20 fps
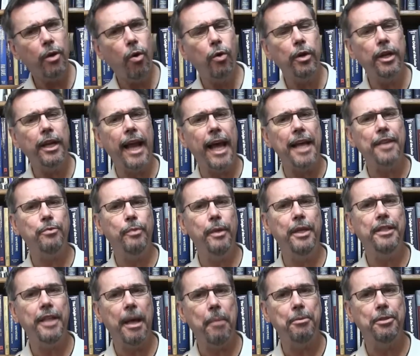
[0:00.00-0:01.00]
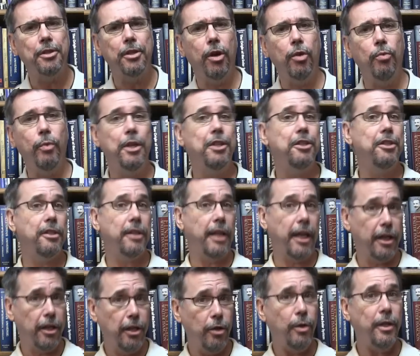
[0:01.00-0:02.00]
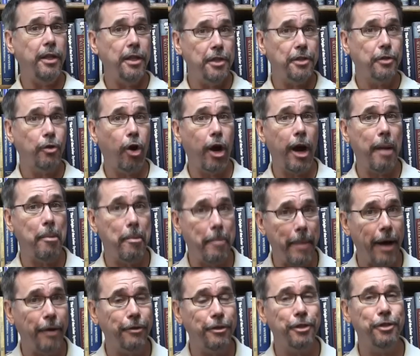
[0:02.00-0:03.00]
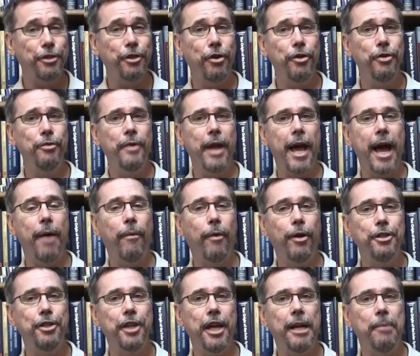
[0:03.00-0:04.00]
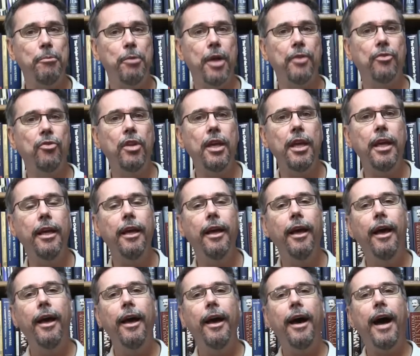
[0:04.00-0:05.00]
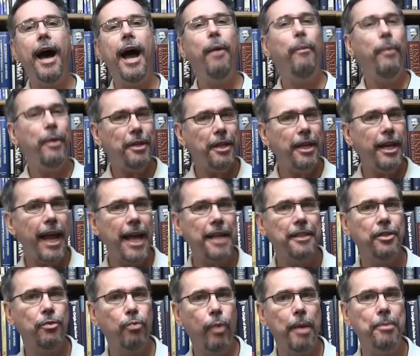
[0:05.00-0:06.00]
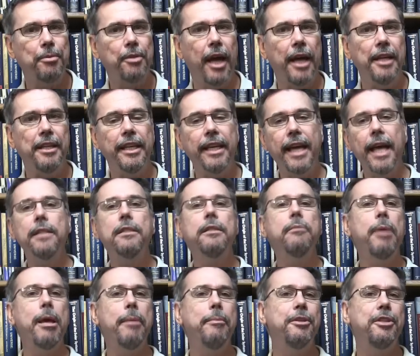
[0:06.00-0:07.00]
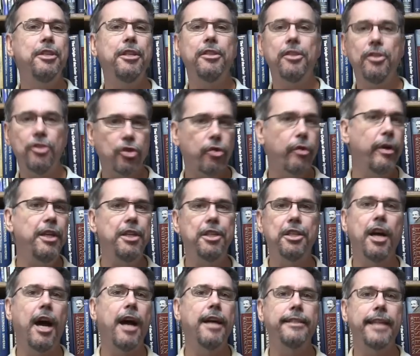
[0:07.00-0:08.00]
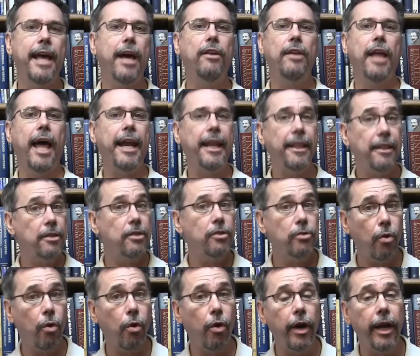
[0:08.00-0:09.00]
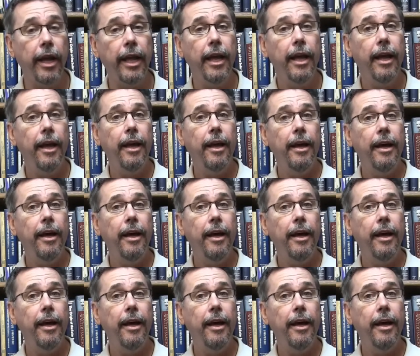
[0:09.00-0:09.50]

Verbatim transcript: recorded last week's episode, which included the story I'm about to show you now on JWST, I went to NASA's website to get some images and screenshots outlining the story